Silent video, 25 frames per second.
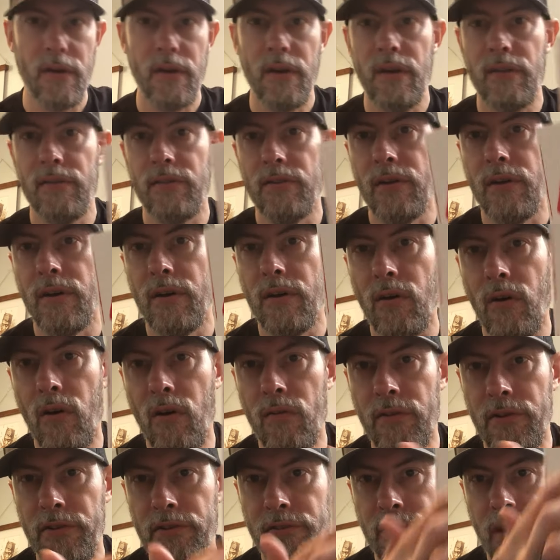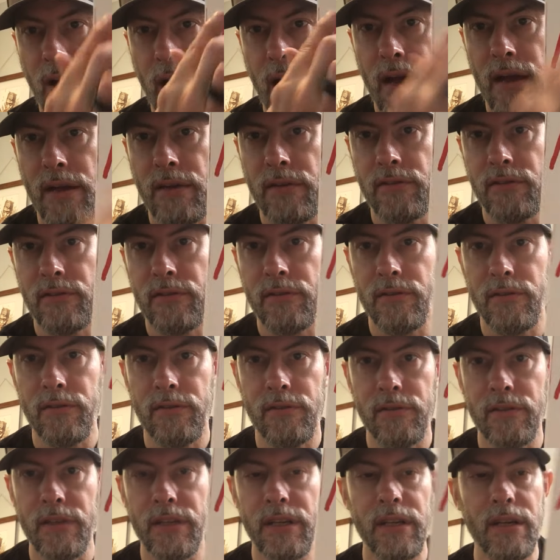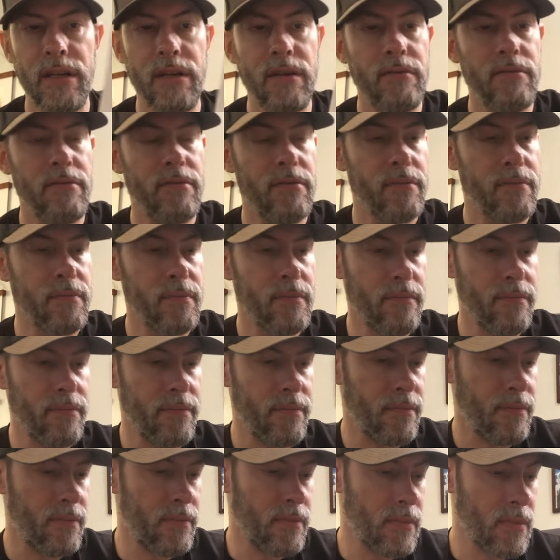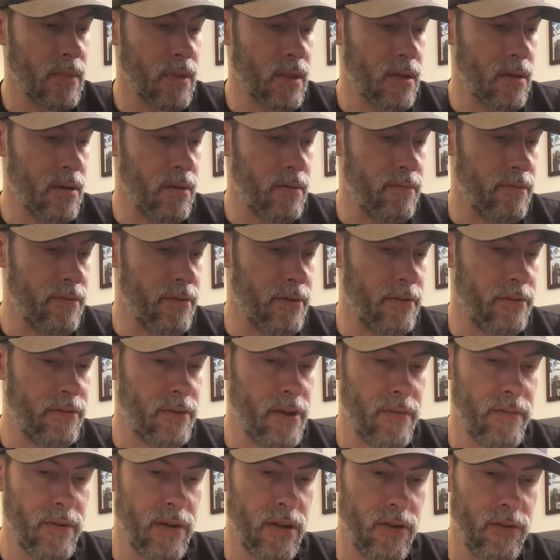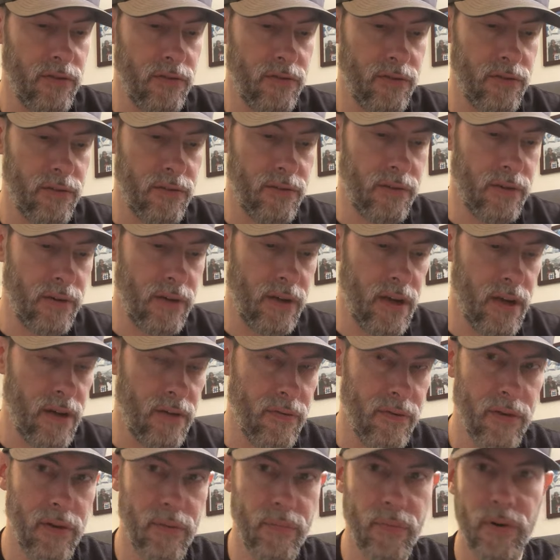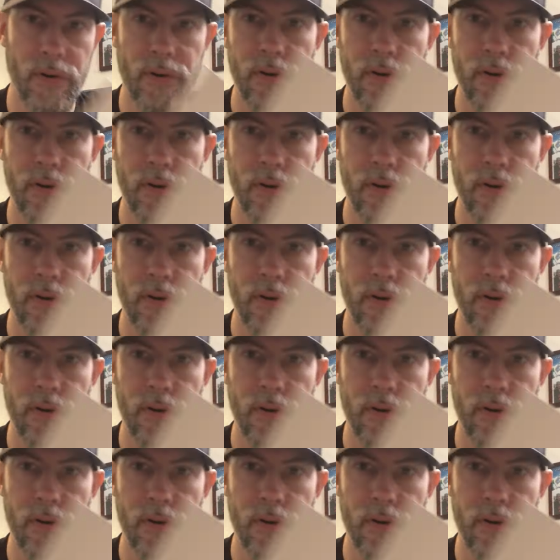It's an oversized sleeve for a 7-inch, so you can't really put